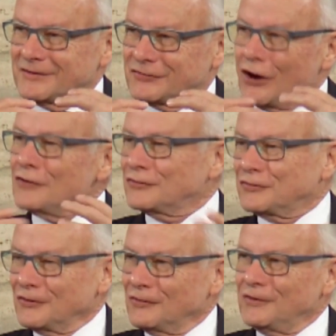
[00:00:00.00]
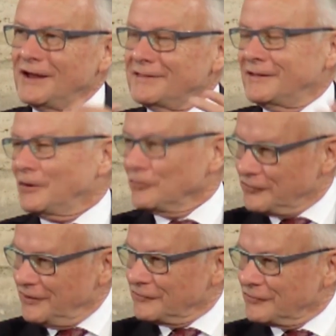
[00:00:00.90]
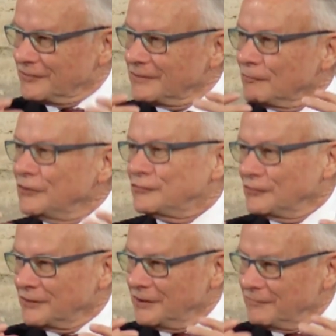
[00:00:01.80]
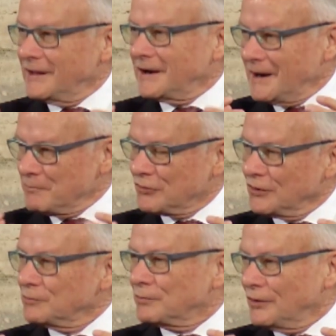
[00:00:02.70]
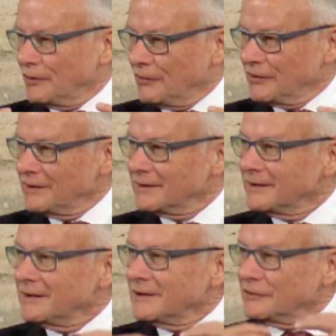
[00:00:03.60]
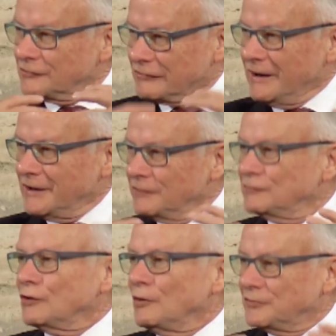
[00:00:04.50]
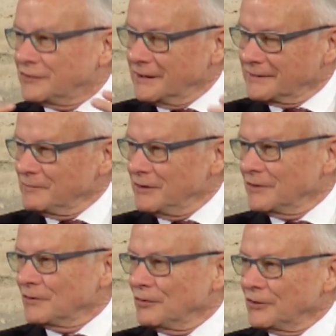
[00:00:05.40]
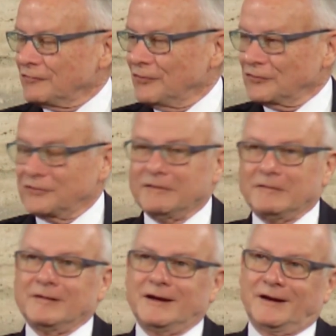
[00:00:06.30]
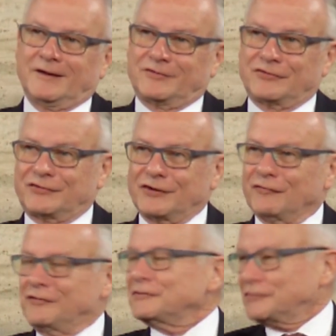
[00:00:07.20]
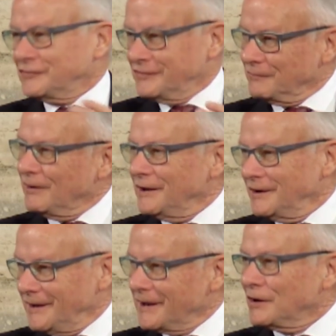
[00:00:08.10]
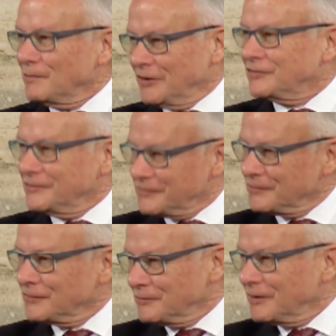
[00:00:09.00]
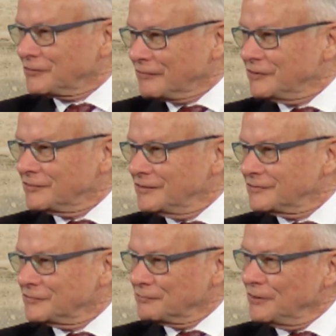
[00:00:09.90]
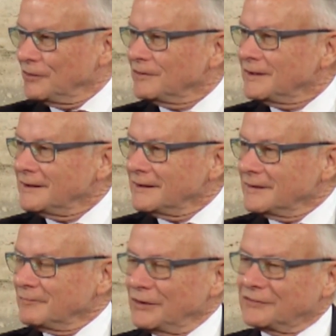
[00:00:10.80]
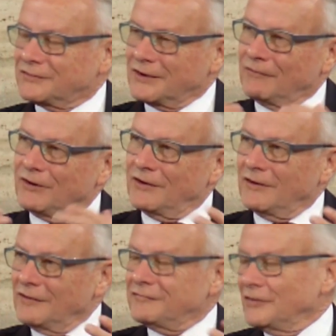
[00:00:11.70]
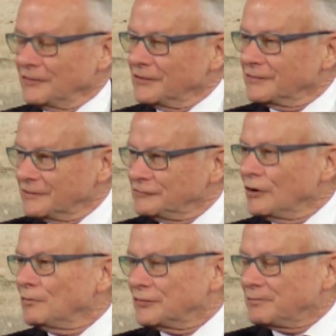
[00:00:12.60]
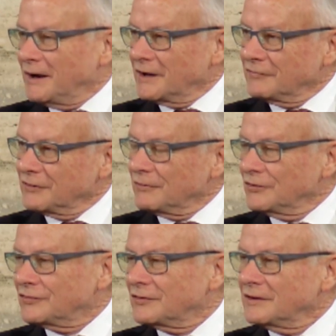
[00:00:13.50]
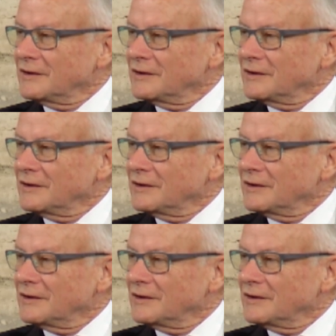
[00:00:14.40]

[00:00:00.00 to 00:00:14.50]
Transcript: social and ethical sense, we should give that an absolute priority, training and jobs to get them into the workforce. In a self-interested way, in an economic sense, of course, it makes great sense as well. But so I felt that the jobs part of it was